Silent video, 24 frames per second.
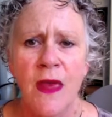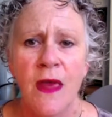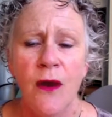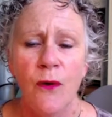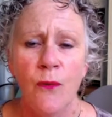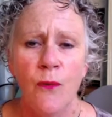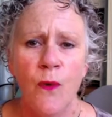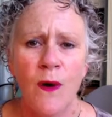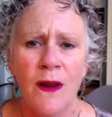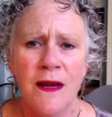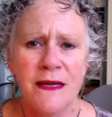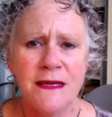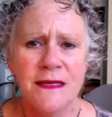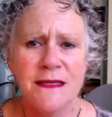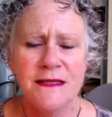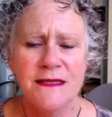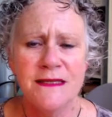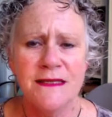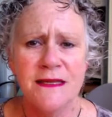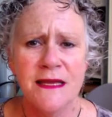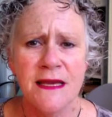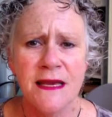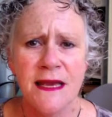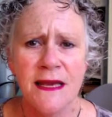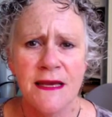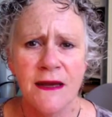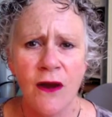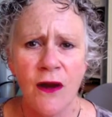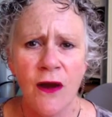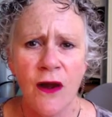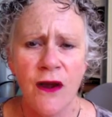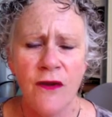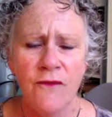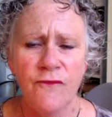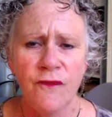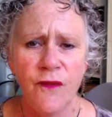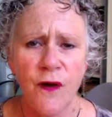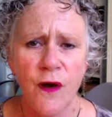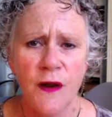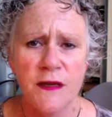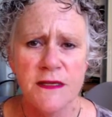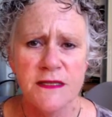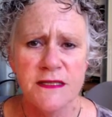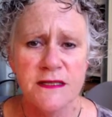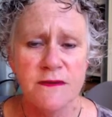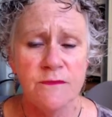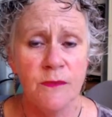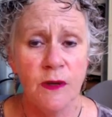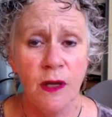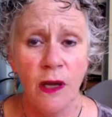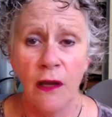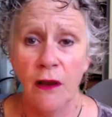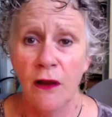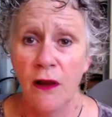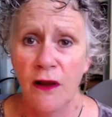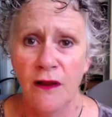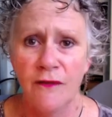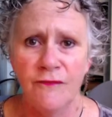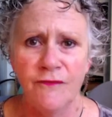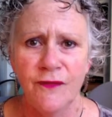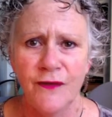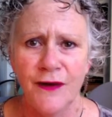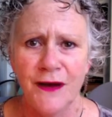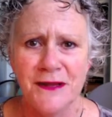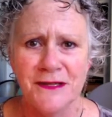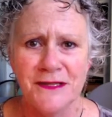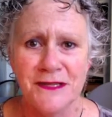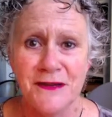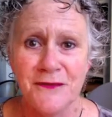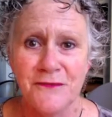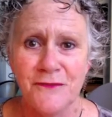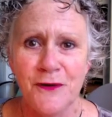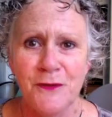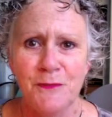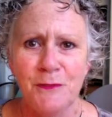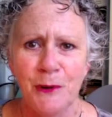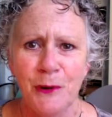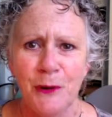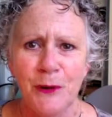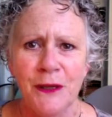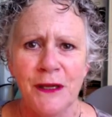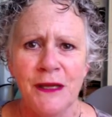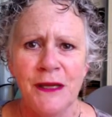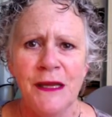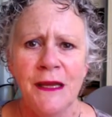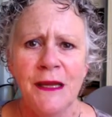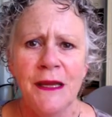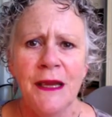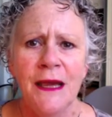One is that I advise them, like I advise everybody,